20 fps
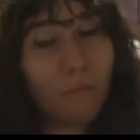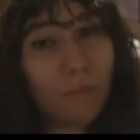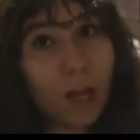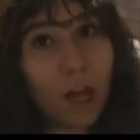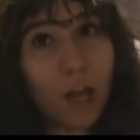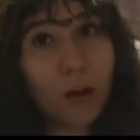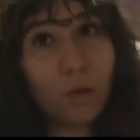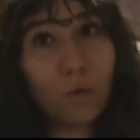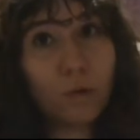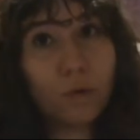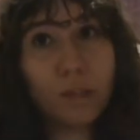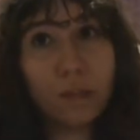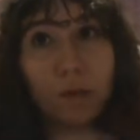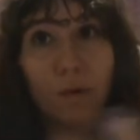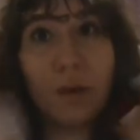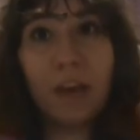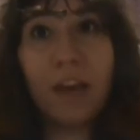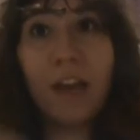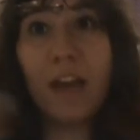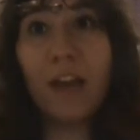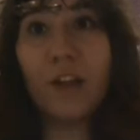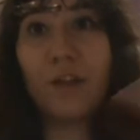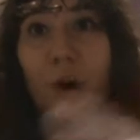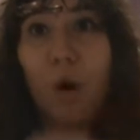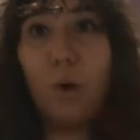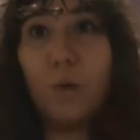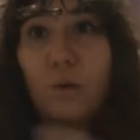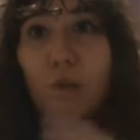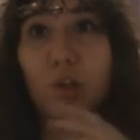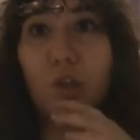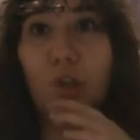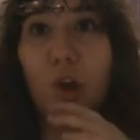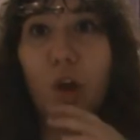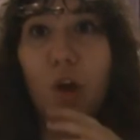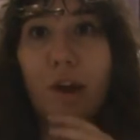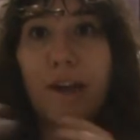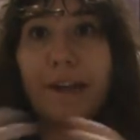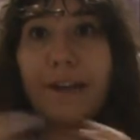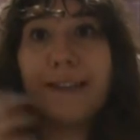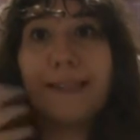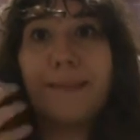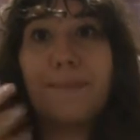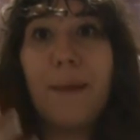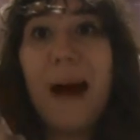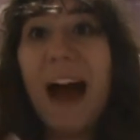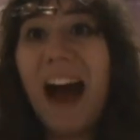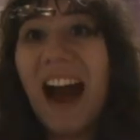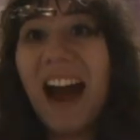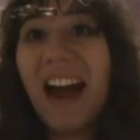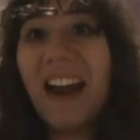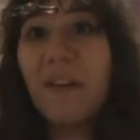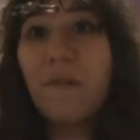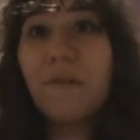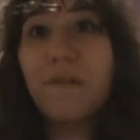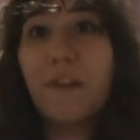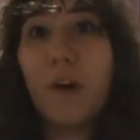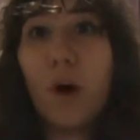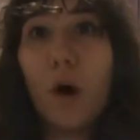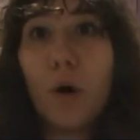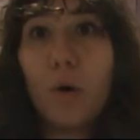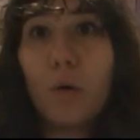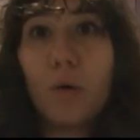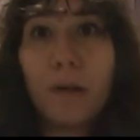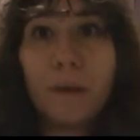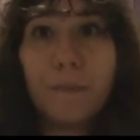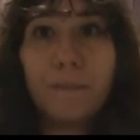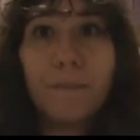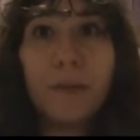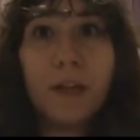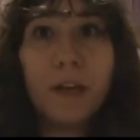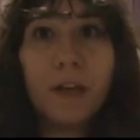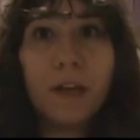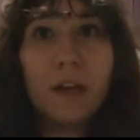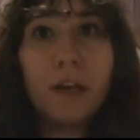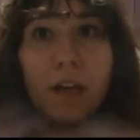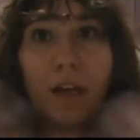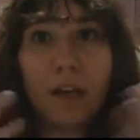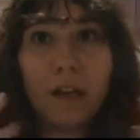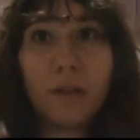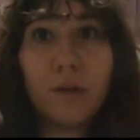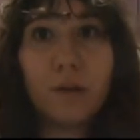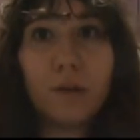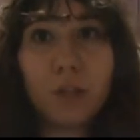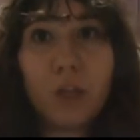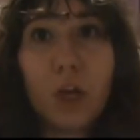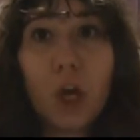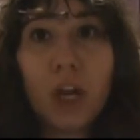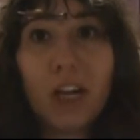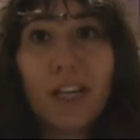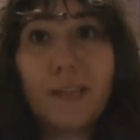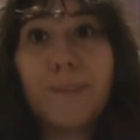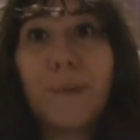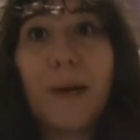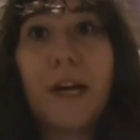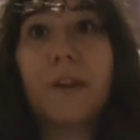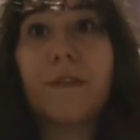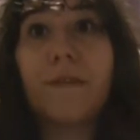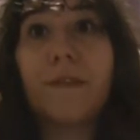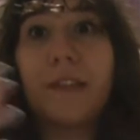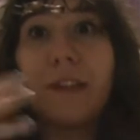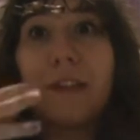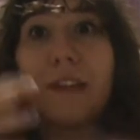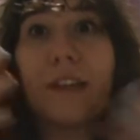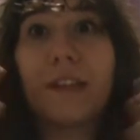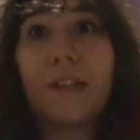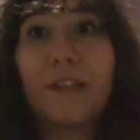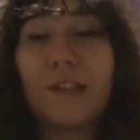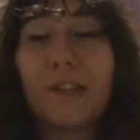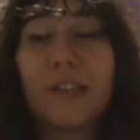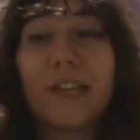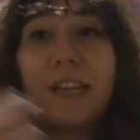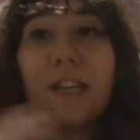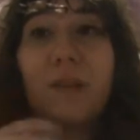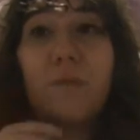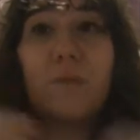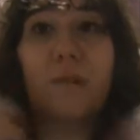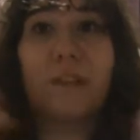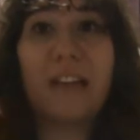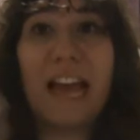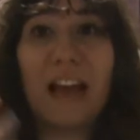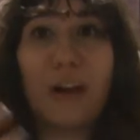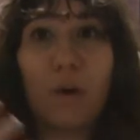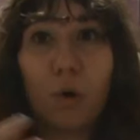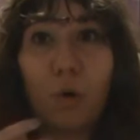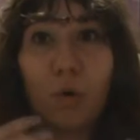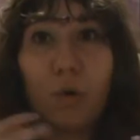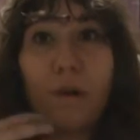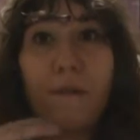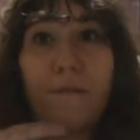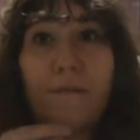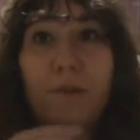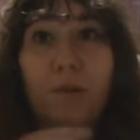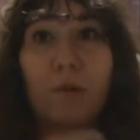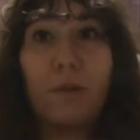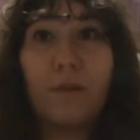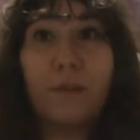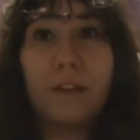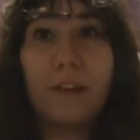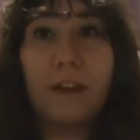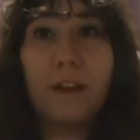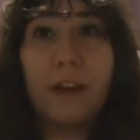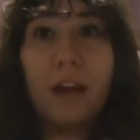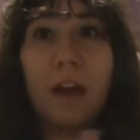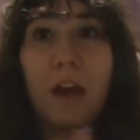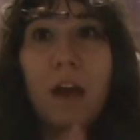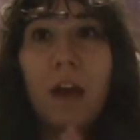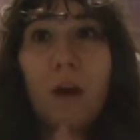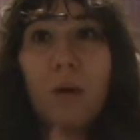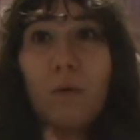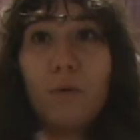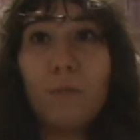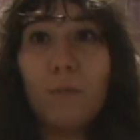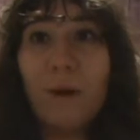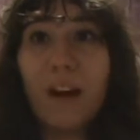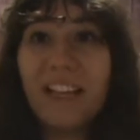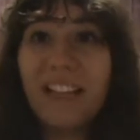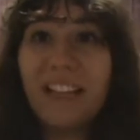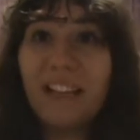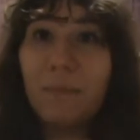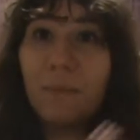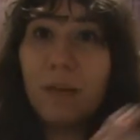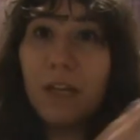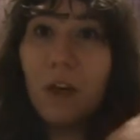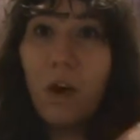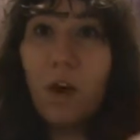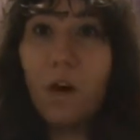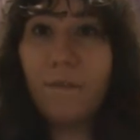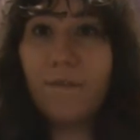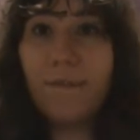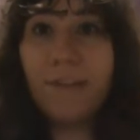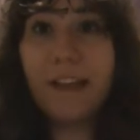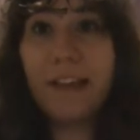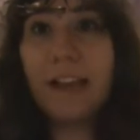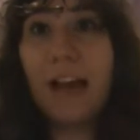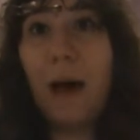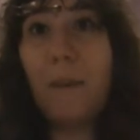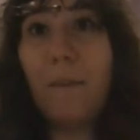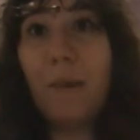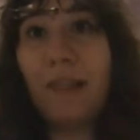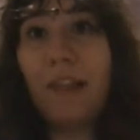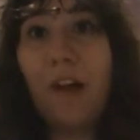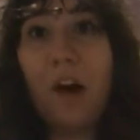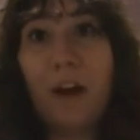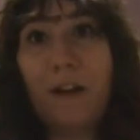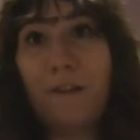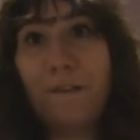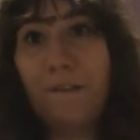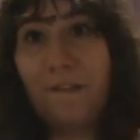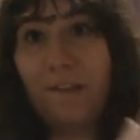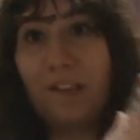and also the whole circus part of the whole the circus part of the singing with Count Olaf and other thing reminded me of the Come Alive